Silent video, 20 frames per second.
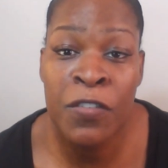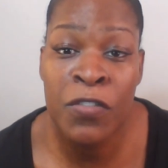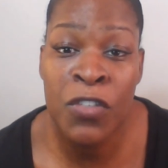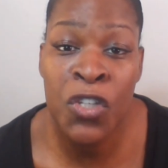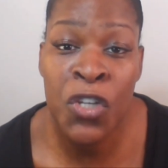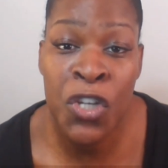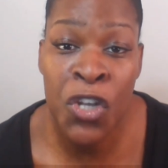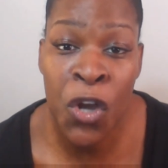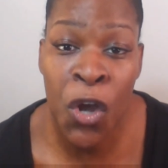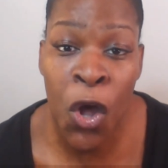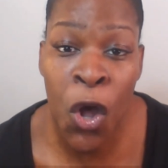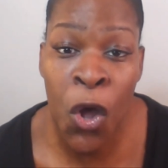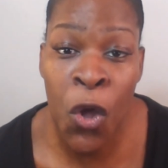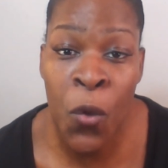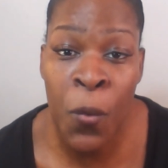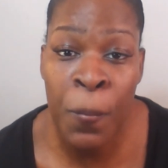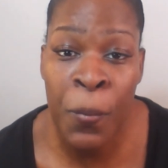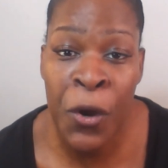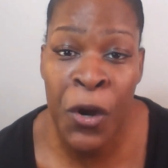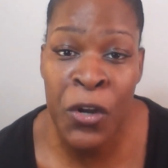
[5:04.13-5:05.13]
to your
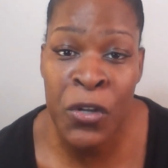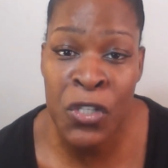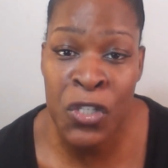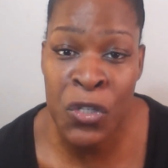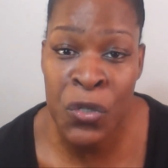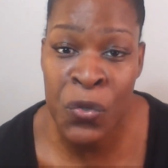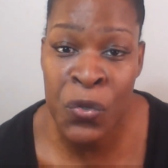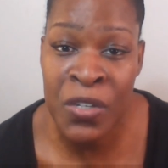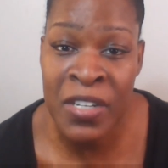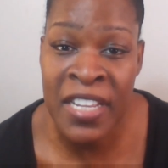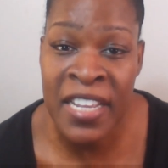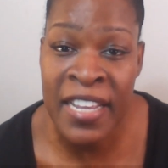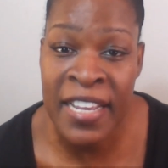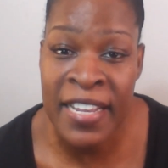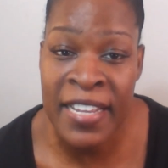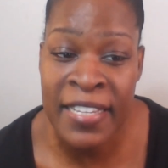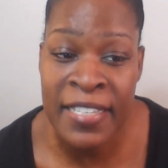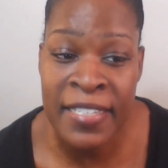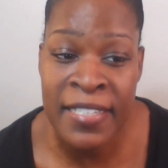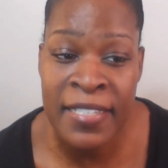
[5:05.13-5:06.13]
own personal
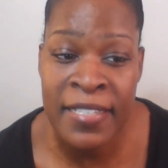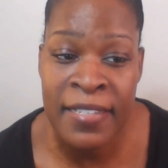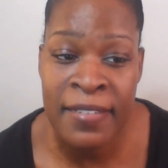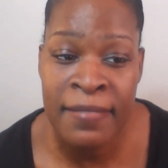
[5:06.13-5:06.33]
needs.